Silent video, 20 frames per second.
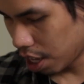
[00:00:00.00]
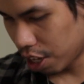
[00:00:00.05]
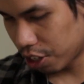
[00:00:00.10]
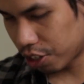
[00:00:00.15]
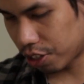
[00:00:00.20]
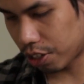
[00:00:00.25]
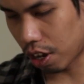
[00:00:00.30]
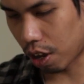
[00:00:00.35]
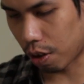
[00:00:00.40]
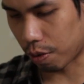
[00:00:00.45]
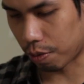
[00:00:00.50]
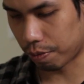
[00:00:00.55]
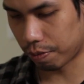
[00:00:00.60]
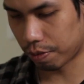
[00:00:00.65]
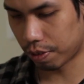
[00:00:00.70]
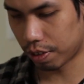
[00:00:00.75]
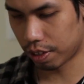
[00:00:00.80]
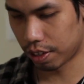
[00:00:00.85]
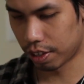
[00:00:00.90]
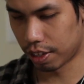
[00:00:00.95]
So
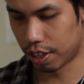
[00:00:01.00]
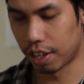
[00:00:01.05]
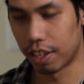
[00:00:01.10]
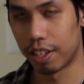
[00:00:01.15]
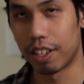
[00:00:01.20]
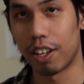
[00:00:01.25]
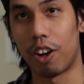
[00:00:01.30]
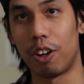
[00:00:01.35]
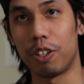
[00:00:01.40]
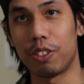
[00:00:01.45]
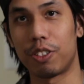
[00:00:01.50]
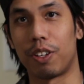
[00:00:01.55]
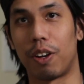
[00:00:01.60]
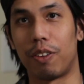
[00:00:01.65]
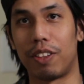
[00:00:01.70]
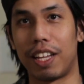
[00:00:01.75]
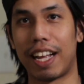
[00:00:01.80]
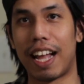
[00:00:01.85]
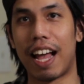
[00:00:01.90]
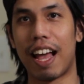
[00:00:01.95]
also,
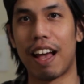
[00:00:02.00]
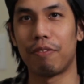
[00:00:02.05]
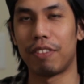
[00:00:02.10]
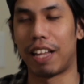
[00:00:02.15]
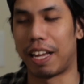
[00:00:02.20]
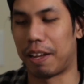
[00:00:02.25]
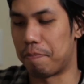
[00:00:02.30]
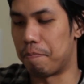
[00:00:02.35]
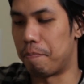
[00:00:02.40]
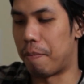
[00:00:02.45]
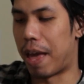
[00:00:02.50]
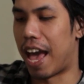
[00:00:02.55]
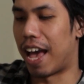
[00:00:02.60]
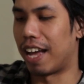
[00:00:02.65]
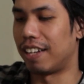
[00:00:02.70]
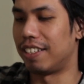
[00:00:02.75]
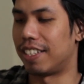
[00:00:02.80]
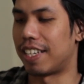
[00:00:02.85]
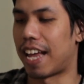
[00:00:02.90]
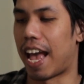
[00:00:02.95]
like, I have like
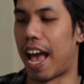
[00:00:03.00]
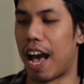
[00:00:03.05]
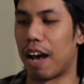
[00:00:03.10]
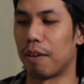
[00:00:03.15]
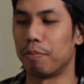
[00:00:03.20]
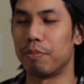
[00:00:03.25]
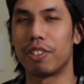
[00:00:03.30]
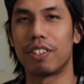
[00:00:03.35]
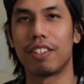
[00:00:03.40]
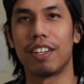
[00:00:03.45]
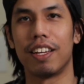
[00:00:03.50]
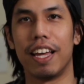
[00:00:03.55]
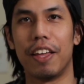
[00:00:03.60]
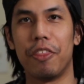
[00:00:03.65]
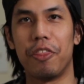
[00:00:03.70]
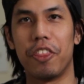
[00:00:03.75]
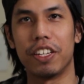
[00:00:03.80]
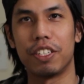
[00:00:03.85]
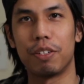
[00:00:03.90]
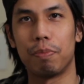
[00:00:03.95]
mad tabs
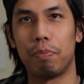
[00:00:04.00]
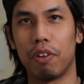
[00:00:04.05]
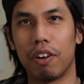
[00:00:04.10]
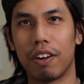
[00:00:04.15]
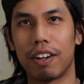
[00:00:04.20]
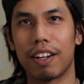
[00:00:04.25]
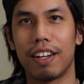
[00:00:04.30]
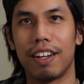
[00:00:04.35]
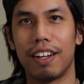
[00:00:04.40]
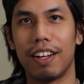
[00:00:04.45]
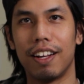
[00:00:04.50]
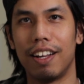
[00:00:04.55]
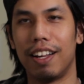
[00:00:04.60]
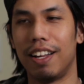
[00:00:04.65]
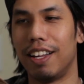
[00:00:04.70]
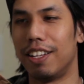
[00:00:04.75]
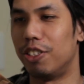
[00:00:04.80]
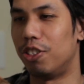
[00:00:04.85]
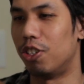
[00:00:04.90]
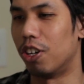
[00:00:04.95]
in this book,
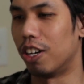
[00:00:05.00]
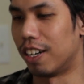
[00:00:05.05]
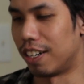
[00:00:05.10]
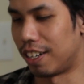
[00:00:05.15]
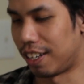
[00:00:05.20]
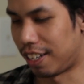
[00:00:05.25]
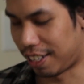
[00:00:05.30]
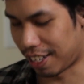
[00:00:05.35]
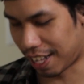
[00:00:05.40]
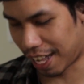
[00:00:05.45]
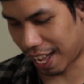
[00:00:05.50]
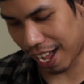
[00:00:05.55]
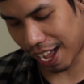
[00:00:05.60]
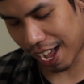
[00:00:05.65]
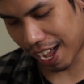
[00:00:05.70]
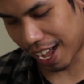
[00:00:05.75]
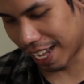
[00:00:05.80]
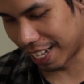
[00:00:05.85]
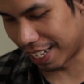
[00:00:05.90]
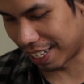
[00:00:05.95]
dog.
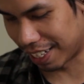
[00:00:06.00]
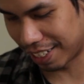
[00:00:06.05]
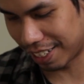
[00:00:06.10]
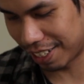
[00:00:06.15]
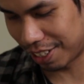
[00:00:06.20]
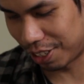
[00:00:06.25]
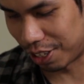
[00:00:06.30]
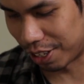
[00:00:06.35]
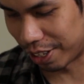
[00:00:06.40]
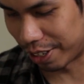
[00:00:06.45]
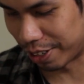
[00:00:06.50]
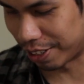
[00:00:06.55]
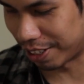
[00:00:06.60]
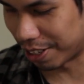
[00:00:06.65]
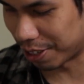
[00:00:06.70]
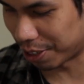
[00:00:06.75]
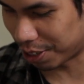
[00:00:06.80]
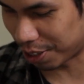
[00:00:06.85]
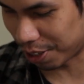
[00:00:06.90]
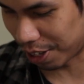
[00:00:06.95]
Dude,
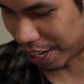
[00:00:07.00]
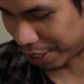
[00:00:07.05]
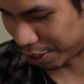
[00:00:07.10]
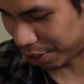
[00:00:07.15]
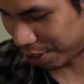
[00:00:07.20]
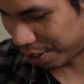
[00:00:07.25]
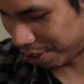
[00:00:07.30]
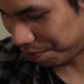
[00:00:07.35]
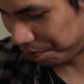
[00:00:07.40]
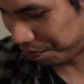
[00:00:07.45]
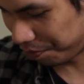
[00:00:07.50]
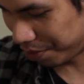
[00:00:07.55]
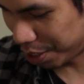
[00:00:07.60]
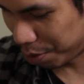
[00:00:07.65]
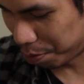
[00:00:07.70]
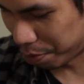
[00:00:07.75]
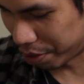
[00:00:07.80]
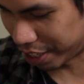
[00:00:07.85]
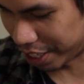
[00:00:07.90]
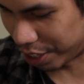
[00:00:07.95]
this
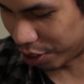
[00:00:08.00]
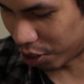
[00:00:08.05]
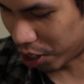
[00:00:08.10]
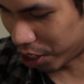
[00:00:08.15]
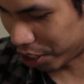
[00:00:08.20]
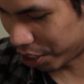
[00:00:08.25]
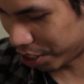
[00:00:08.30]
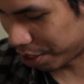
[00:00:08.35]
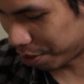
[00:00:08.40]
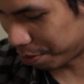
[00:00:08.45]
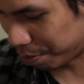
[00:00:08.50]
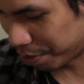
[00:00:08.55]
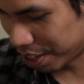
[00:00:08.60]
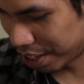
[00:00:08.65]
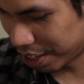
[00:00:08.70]
book is awesome.